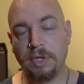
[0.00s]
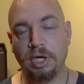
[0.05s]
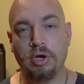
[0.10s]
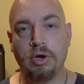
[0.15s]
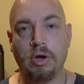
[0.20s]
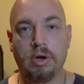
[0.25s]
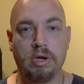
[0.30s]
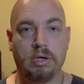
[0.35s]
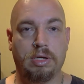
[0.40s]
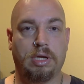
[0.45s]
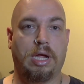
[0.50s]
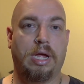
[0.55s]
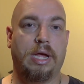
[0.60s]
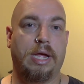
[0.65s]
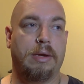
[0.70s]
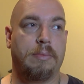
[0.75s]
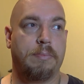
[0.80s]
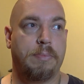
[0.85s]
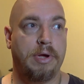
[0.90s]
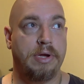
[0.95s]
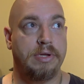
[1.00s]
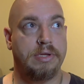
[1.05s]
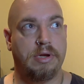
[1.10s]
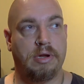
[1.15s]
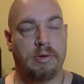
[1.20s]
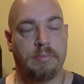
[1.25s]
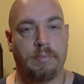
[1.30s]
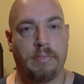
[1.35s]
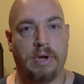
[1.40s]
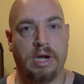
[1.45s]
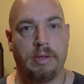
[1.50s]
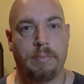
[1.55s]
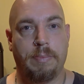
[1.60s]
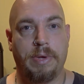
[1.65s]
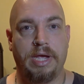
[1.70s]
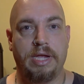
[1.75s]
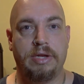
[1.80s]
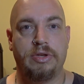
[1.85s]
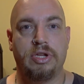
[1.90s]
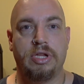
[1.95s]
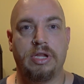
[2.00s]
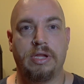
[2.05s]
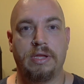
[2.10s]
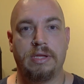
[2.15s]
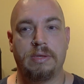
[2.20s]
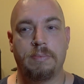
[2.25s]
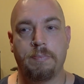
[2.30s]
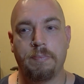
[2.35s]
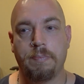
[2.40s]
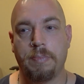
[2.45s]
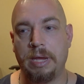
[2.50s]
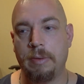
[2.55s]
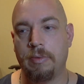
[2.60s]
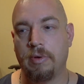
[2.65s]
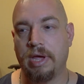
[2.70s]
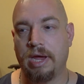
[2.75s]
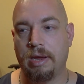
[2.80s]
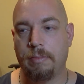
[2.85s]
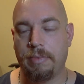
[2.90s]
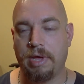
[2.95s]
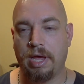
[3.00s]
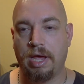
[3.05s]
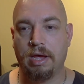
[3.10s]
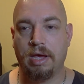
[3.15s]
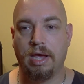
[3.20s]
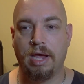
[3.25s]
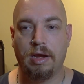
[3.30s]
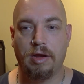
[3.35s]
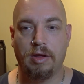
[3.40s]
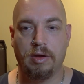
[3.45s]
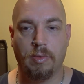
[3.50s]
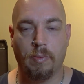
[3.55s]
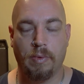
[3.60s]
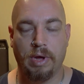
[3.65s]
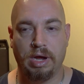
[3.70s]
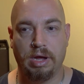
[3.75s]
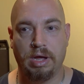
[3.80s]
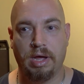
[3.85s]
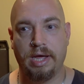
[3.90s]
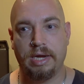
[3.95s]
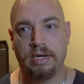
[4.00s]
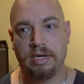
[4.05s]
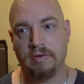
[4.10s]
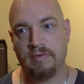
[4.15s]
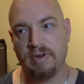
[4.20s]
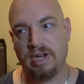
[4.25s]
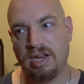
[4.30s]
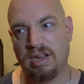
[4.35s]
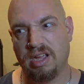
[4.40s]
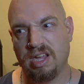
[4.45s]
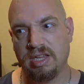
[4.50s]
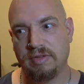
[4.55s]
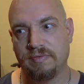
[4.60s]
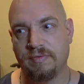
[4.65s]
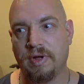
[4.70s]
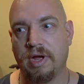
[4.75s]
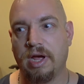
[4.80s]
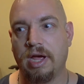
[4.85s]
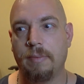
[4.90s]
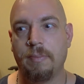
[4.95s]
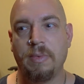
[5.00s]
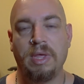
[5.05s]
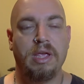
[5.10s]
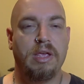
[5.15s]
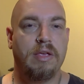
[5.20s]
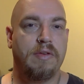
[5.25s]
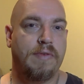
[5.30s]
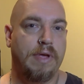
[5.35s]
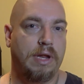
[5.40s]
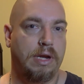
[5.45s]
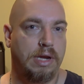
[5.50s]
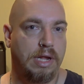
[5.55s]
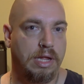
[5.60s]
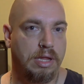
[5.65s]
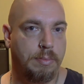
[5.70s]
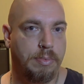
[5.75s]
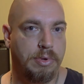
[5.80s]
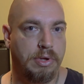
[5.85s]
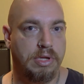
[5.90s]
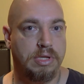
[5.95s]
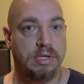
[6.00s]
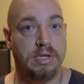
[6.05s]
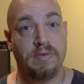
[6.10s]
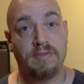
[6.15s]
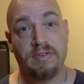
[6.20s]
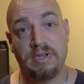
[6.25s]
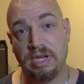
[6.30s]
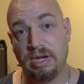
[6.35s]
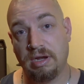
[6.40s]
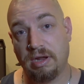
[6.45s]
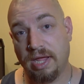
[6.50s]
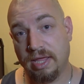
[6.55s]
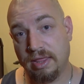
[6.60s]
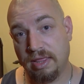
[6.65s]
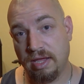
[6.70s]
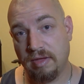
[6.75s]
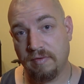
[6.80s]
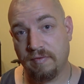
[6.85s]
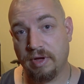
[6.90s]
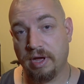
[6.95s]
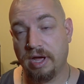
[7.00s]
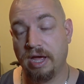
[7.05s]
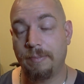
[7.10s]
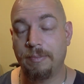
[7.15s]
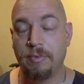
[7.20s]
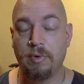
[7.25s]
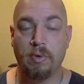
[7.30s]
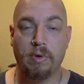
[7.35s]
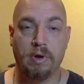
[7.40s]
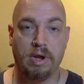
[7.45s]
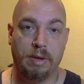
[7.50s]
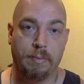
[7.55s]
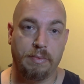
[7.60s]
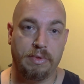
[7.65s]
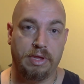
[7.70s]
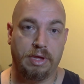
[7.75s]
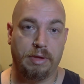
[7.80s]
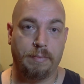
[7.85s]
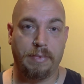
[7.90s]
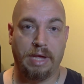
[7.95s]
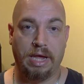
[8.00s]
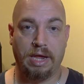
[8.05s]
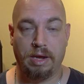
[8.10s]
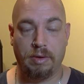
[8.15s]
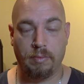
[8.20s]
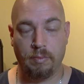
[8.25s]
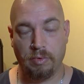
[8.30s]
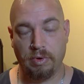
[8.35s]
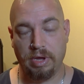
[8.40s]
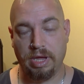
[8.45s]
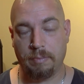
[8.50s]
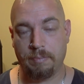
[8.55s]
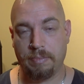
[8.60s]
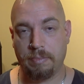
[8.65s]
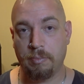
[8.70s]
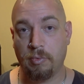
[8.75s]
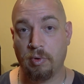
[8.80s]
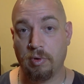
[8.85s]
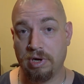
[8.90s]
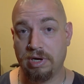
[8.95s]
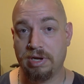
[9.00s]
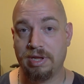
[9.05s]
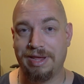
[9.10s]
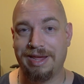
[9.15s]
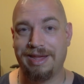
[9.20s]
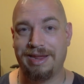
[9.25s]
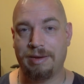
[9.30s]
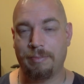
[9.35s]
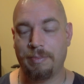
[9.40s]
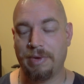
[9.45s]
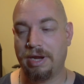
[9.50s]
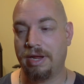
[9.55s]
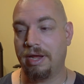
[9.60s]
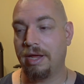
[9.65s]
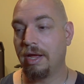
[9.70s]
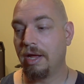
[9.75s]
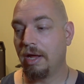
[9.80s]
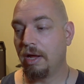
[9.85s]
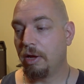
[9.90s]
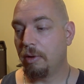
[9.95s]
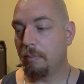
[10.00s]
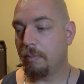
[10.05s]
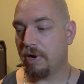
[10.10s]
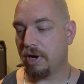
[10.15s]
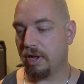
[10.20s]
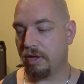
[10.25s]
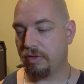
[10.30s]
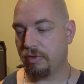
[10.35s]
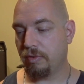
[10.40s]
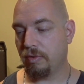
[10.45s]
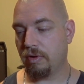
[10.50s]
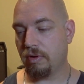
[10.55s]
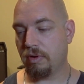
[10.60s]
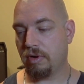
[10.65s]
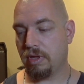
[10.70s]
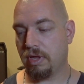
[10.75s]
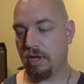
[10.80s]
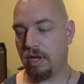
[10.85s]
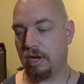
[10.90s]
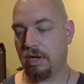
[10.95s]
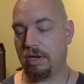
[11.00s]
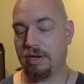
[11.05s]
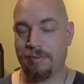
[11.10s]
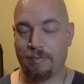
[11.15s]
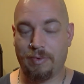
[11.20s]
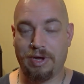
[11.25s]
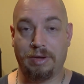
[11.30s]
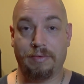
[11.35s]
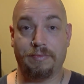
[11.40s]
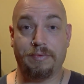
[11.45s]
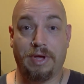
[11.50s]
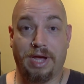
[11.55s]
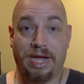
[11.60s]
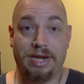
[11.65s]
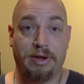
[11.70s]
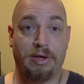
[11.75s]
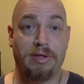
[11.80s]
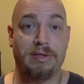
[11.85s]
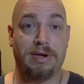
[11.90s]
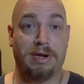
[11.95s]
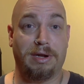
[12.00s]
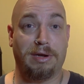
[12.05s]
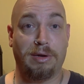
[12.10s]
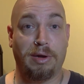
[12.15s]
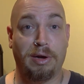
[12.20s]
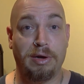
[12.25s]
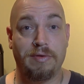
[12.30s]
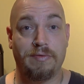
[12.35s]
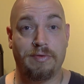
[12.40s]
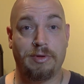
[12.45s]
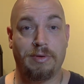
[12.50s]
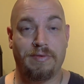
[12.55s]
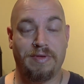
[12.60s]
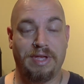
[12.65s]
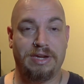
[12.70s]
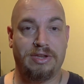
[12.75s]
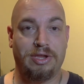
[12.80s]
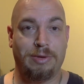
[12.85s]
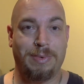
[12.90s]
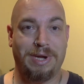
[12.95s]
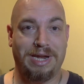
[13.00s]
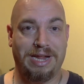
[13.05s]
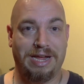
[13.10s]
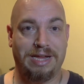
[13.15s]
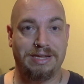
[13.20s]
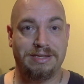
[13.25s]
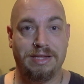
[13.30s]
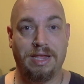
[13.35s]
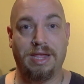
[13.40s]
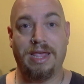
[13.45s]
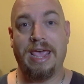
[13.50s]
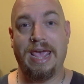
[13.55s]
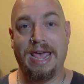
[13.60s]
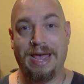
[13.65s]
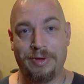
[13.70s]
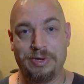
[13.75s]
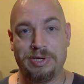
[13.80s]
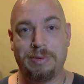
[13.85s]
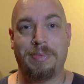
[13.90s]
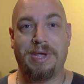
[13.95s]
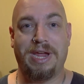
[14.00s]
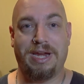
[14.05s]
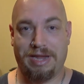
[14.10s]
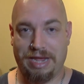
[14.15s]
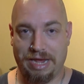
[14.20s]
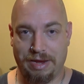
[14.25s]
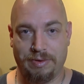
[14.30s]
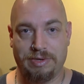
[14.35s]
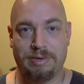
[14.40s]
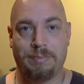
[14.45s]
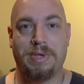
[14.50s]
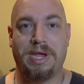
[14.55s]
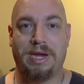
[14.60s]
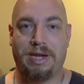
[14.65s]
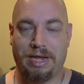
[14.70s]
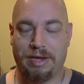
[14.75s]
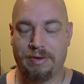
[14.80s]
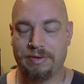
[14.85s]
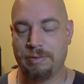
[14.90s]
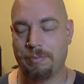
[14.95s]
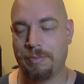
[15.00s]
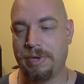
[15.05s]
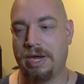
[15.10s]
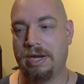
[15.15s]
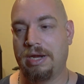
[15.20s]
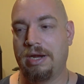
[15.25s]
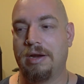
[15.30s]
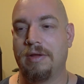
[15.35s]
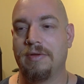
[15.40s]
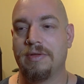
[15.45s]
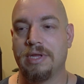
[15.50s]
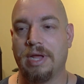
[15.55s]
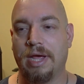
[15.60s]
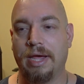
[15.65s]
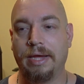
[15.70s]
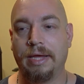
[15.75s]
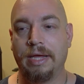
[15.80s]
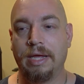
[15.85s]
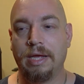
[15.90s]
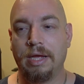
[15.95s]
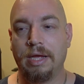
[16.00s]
Got online, posted on one of the pages, people came back, I had a look at one guy, didn't like his vibe, found another person, did like their vibe, caught up with them, and we'll get more into that in a minute. But I thought that, well, I know that a lot of you have actually been asking, how's it been, how's it been, how's it been? And I was like,